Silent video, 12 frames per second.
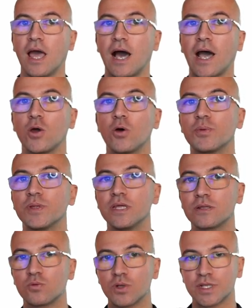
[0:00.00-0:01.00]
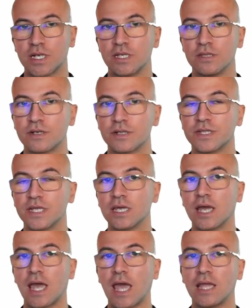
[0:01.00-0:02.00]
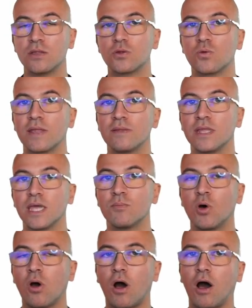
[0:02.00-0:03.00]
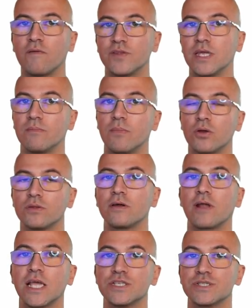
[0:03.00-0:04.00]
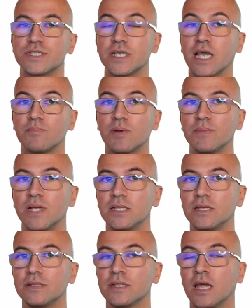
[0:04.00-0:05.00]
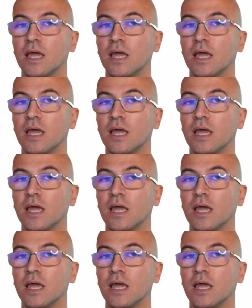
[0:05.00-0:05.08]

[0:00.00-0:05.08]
I hope this was an interesting end-to-end -end demo of the model registry capabilities.